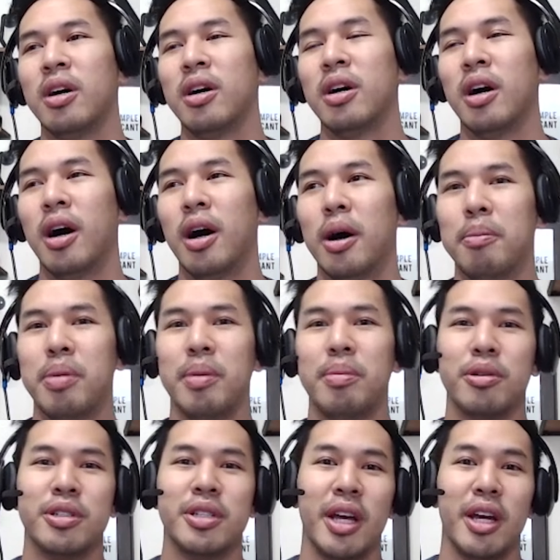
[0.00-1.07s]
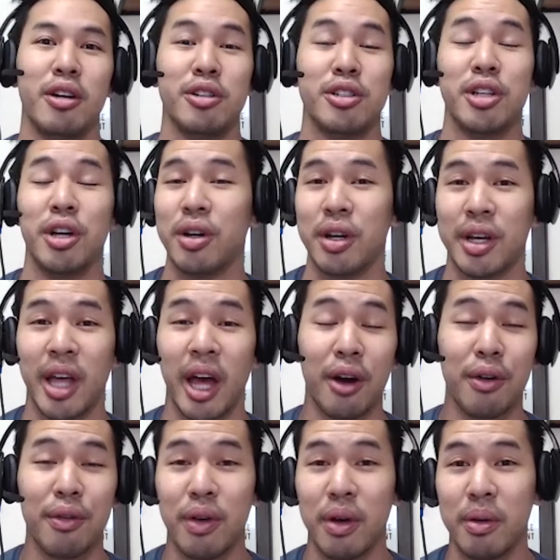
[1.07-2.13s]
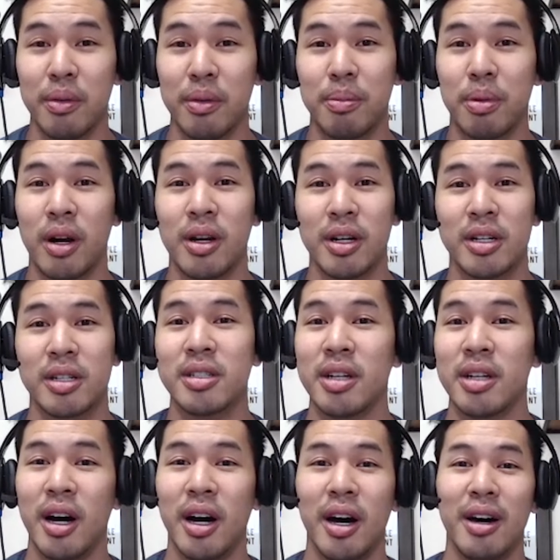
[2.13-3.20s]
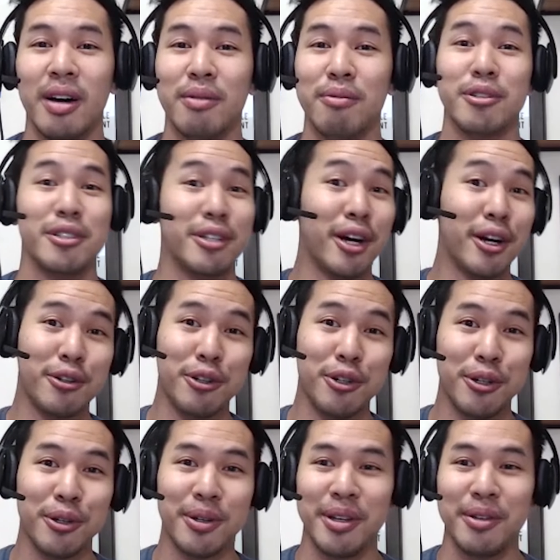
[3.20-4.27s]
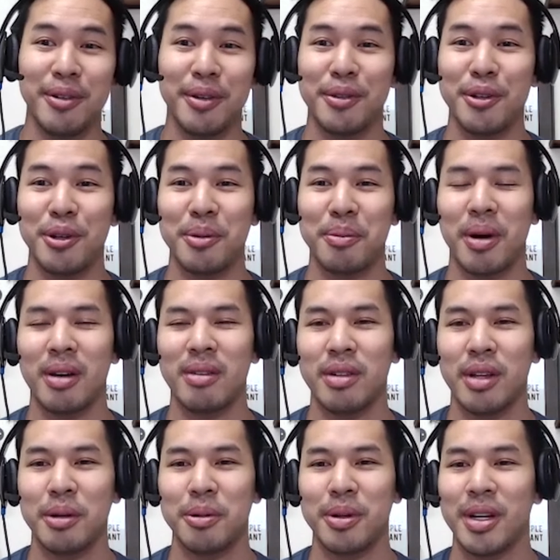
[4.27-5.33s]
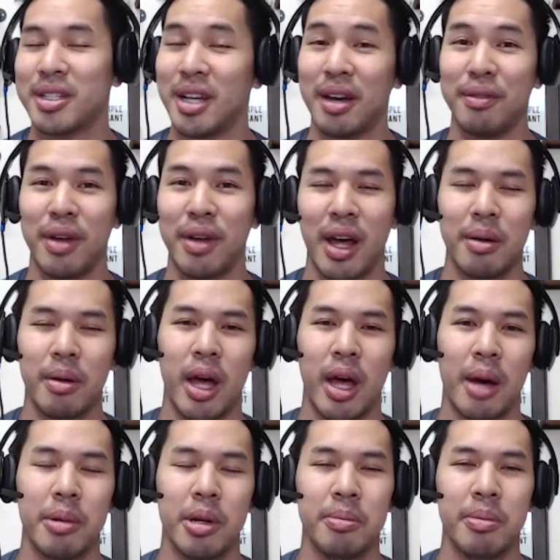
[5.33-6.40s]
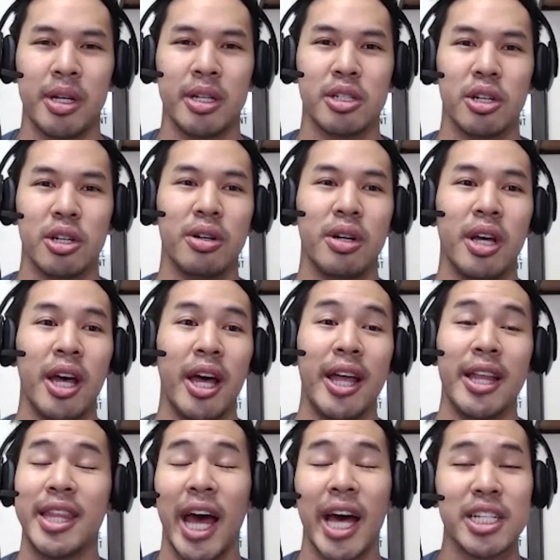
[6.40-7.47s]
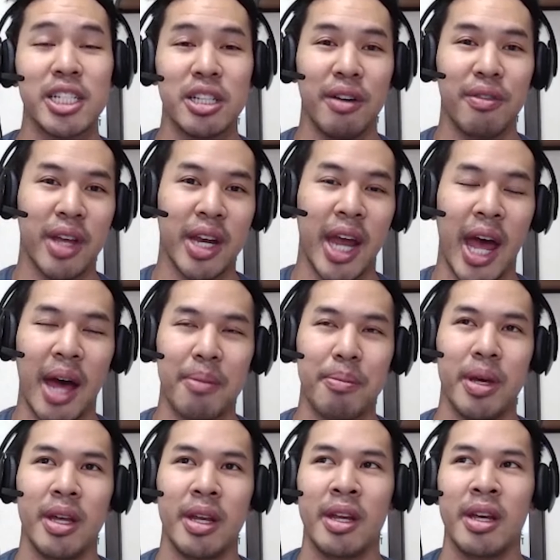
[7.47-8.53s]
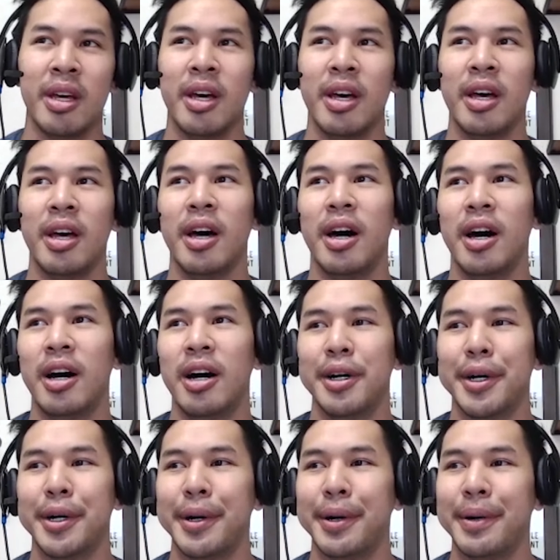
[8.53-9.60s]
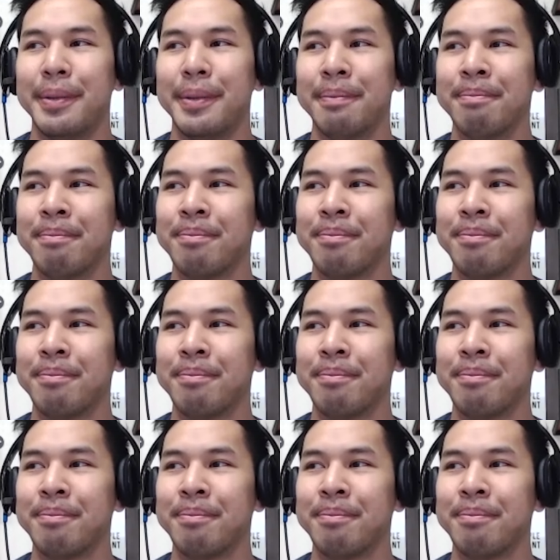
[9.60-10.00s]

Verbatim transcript: uh, people say you're selling counterfeit products, uh, which is not true. Even if you're doing private label, that's have, ha- happened to me. So that stuff can happen, um,